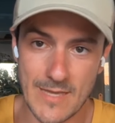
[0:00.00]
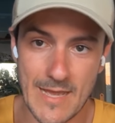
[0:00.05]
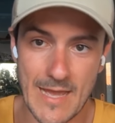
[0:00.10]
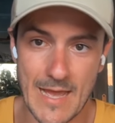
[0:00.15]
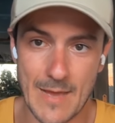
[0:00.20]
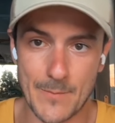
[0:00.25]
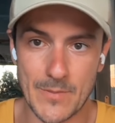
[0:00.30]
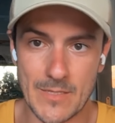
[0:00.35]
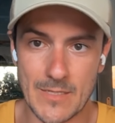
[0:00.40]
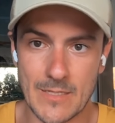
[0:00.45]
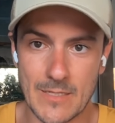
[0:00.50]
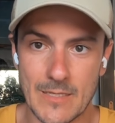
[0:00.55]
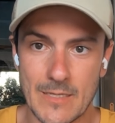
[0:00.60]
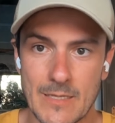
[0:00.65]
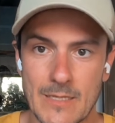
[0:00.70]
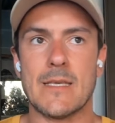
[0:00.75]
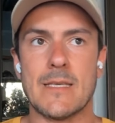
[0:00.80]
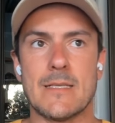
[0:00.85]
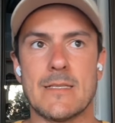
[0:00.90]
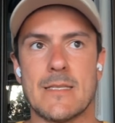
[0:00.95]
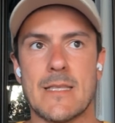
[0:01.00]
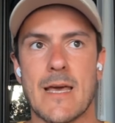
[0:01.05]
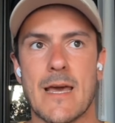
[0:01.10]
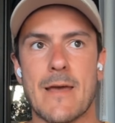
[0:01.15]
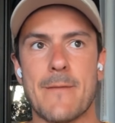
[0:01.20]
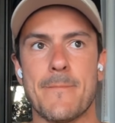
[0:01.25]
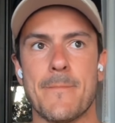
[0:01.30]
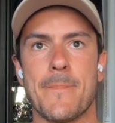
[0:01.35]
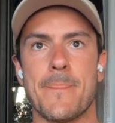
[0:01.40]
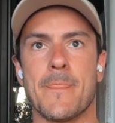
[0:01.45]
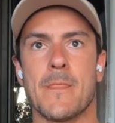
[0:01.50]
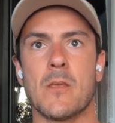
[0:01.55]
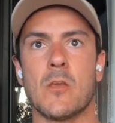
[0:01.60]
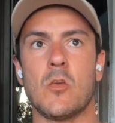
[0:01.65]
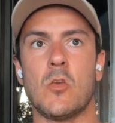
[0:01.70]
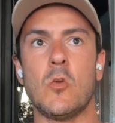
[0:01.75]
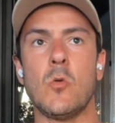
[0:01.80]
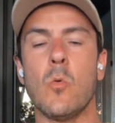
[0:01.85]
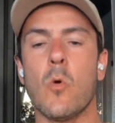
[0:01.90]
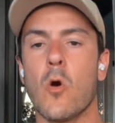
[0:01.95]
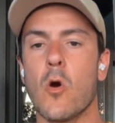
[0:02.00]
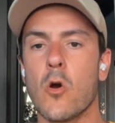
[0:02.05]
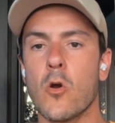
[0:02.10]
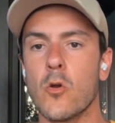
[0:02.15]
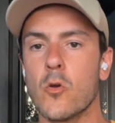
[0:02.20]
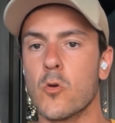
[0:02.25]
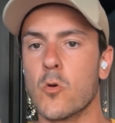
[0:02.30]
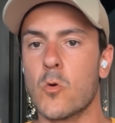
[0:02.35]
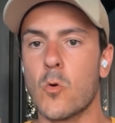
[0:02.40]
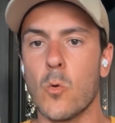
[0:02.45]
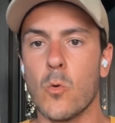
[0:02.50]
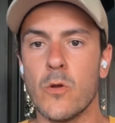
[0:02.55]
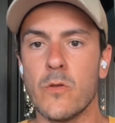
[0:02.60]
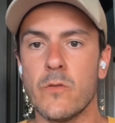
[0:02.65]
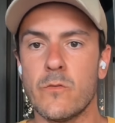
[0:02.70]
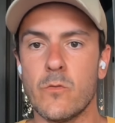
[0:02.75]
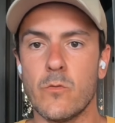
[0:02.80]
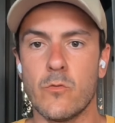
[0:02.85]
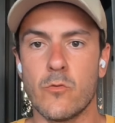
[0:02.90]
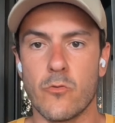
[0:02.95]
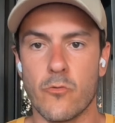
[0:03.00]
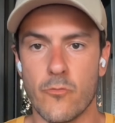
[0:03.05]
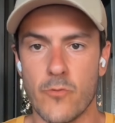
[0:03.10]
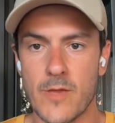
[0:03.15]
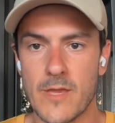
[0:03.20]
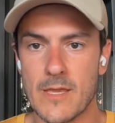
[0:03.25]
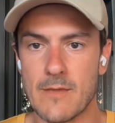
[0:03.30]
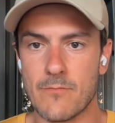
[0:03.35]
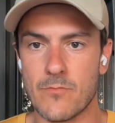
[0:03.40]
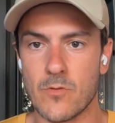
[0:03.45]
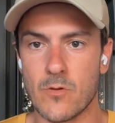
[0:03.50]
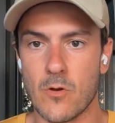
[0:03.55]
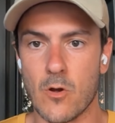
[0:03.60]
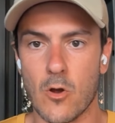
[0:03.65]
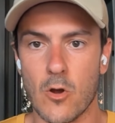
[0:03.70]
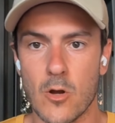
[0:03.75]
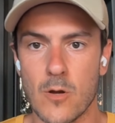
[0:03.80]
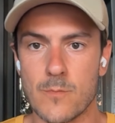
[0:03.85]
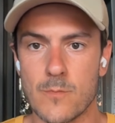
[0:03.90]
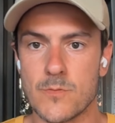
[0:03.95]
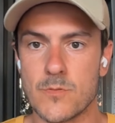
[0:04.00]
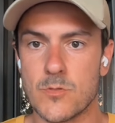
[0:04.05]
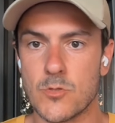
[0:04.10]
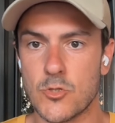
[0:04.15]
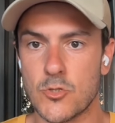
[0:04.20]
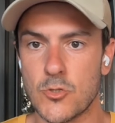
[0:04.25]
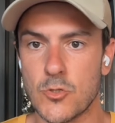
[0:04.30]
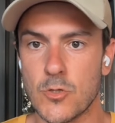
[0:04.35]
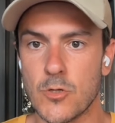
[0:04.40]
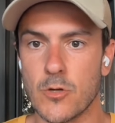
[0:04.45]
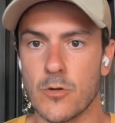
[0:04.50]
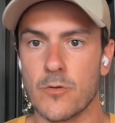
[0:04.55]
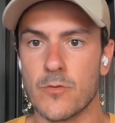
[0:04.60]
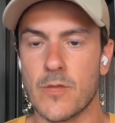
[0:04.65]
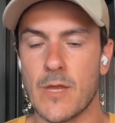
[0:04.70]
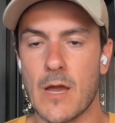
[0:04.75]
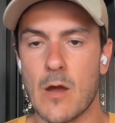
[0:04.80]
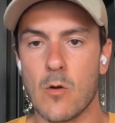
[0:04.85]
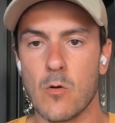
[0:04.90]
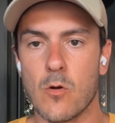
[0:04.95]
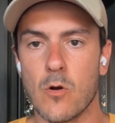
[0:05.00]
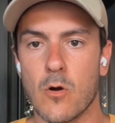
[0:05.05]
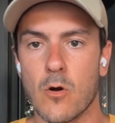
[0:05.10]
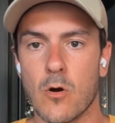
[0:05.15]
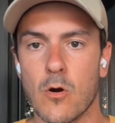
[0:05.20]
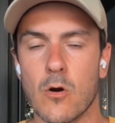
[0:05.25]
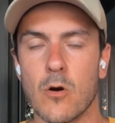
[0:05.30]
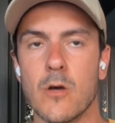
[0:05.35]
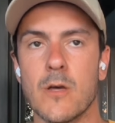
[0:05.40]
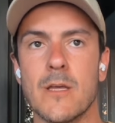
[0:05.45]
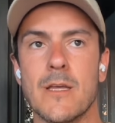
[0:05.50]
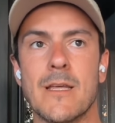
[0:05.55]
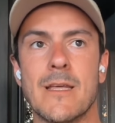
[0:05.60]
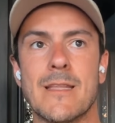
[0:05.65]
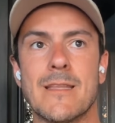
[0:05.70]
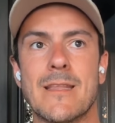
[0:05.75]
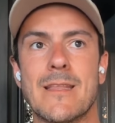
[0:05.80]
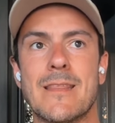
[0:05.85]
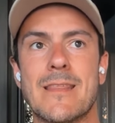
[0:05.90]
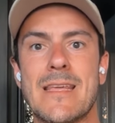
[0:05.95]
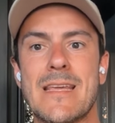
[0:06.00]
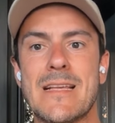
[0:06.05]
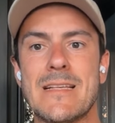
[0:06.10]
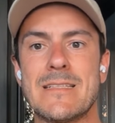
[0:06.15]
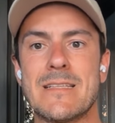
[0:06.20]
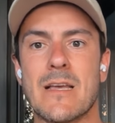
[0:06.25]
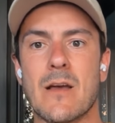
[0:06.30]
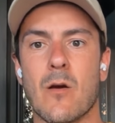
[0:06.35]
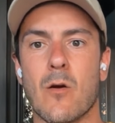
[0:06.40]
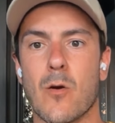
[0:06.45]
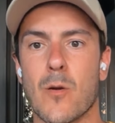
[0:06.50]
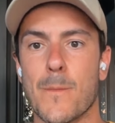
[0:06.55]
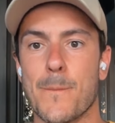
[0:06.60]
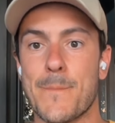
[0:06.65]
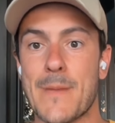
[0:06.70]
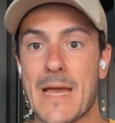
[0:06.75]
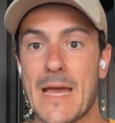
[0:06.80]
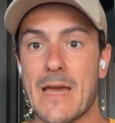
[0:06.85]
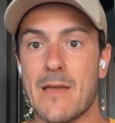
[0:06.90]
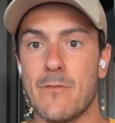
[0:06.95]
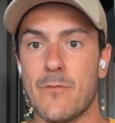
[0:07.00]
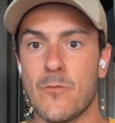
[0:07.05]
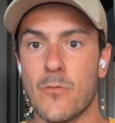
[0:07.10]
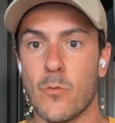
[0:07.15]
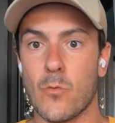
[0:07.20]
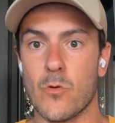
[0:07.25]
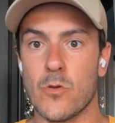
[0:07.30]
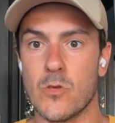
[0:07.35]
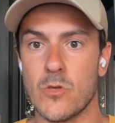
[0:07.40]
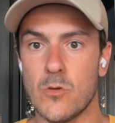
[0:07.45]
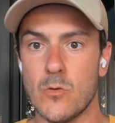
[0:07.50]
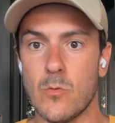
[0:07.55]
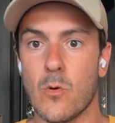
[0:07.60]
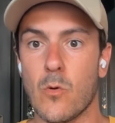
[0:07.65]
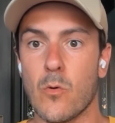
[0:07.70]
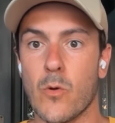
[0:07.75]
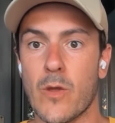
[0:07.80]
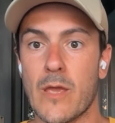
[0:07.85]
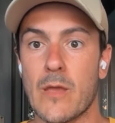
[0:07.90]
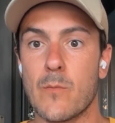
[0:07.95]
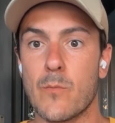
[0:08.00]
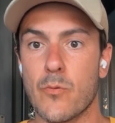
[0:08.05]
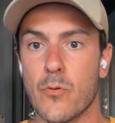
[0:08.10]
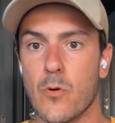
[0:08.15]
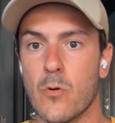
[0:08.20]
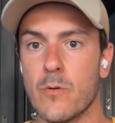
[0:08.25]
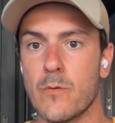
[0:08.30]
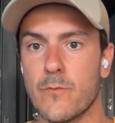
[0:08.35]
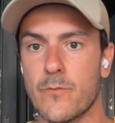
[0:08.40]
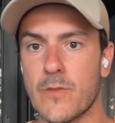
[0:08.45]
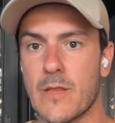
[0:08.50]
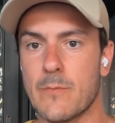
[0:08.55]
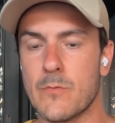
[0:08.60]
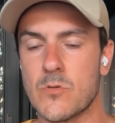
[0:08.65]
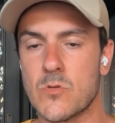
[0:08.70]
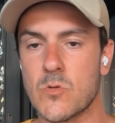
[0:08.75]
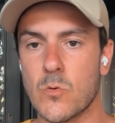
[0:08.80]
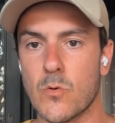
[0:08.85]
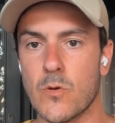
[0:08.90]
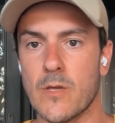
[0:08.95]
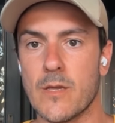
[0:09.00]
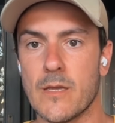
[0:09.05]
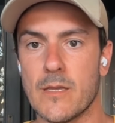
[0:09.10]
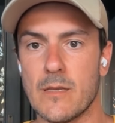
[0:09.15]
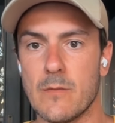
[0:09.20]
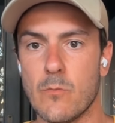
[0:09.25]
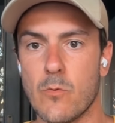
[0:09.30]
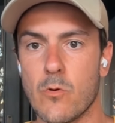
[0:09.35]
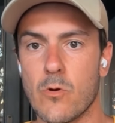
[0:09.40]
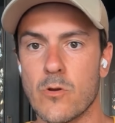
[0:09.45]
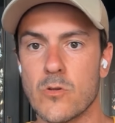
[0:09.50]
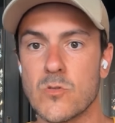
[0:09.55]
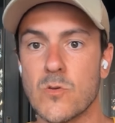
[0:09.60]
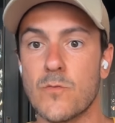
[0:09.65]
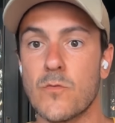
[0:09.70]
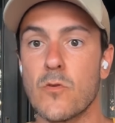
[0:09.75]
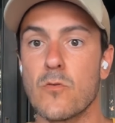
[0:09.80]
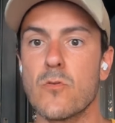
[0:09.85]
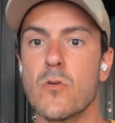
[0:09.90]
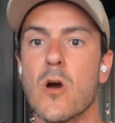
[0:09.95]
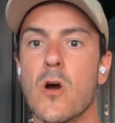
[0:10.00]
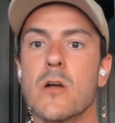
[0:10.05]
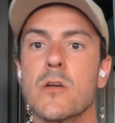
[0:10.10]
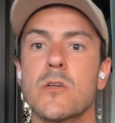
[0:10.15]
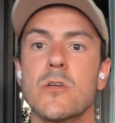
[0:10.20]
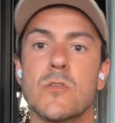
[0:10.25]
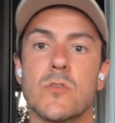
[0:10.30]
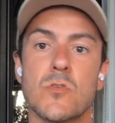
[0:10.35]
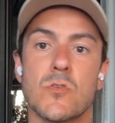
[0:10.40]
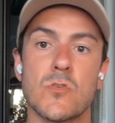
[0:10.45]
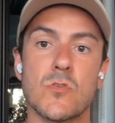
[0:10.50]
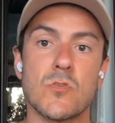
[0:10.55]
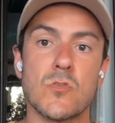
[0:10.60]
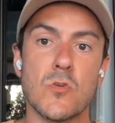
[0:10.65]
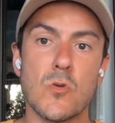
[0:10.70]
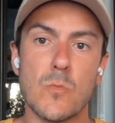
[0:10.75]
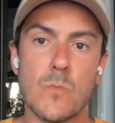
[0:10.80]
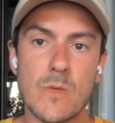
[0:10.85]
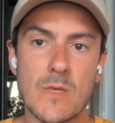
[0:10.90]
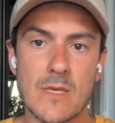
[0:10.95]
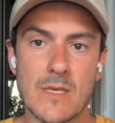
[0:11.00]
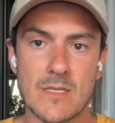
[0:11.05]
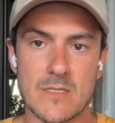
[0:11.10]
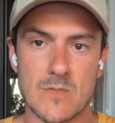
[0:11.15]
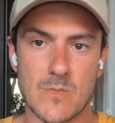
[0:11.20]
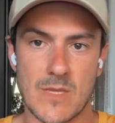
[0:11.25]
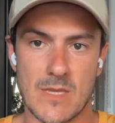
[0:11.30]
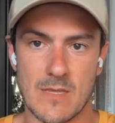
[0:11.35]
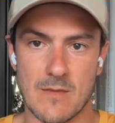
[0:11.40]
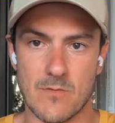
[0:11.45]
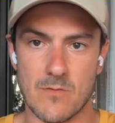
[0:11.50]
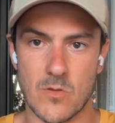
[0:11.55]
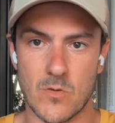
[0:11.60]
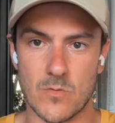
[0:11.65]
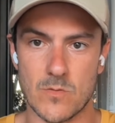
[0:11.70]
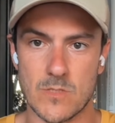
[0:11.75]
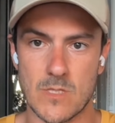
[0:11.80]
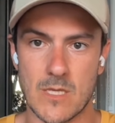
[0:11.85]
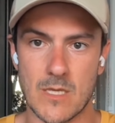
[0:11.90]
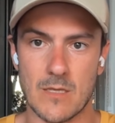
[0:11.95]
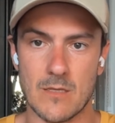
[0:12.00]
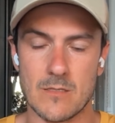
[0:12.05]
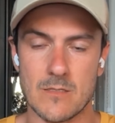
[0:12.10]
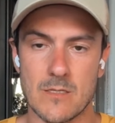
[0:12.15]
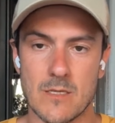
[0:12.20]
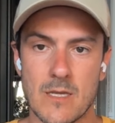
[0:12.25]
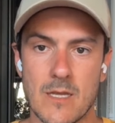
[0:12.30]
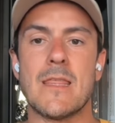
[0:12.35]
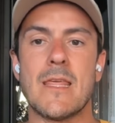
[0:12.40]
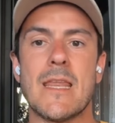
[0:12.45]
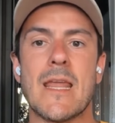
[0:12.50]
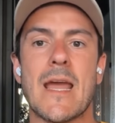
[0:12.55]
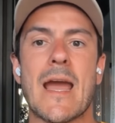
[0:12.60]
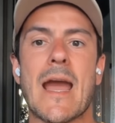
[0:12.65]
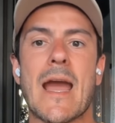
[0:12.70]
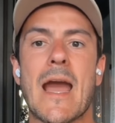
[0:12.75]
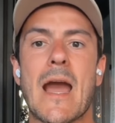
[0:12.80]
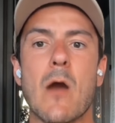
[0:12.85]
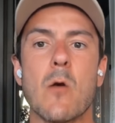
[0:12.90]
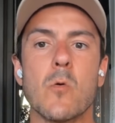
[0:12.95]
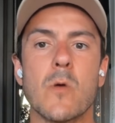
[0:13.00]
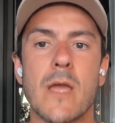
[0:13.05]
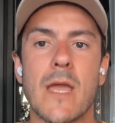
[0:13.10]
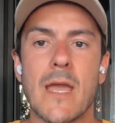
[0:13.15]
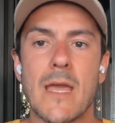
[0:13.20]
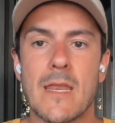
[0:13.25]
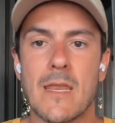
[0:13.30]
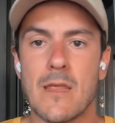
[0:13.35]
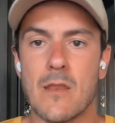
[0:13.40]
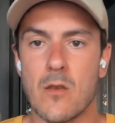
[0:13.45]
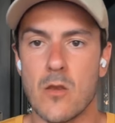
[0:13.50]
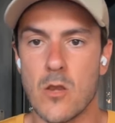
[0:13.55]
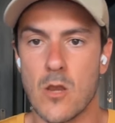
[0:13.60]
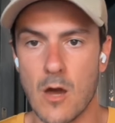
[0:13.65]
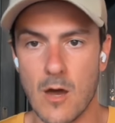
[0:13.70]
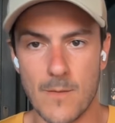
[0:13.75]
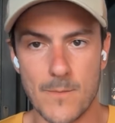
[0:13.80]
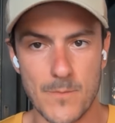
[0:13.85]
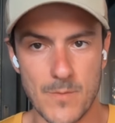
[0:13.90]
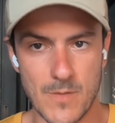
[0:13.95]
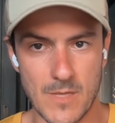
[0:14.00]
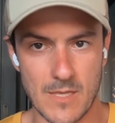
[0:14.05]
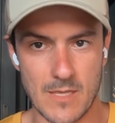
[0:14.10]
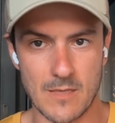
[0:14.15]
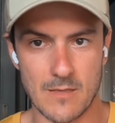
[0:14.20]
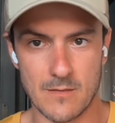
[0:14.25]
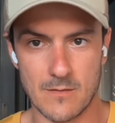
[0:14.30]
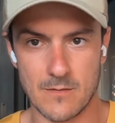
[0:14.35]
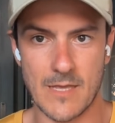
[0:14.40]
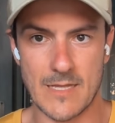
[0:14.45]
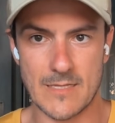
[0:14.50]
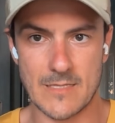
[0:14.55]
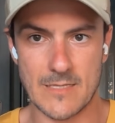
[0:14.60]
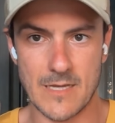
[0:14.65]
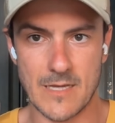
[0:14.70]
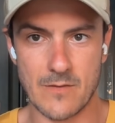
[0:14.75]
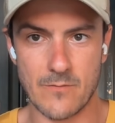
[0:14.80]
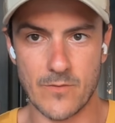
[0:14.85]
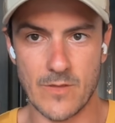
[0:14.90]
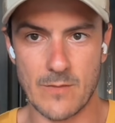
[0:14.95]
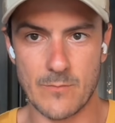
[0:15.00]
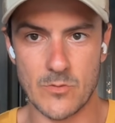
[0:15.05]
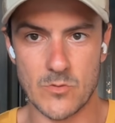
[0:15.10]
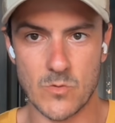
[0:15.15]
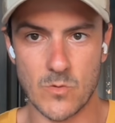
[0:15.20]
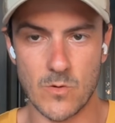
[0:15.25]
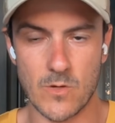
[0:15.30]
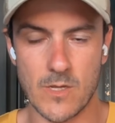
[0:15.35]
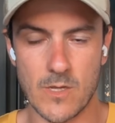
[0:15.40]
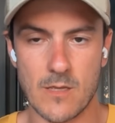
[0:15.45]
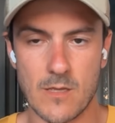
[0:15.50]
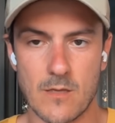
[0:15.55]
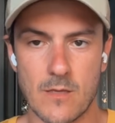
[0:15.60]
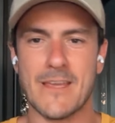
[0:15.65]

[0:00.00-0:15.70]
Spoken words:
to happen is that you aren't going to crave the carbs, the sugar, the alcohol, the things that are bad for you and pro-inflammatory anymore. So if you're not consuming as many of those things, then how can it not be anti-inflammatory?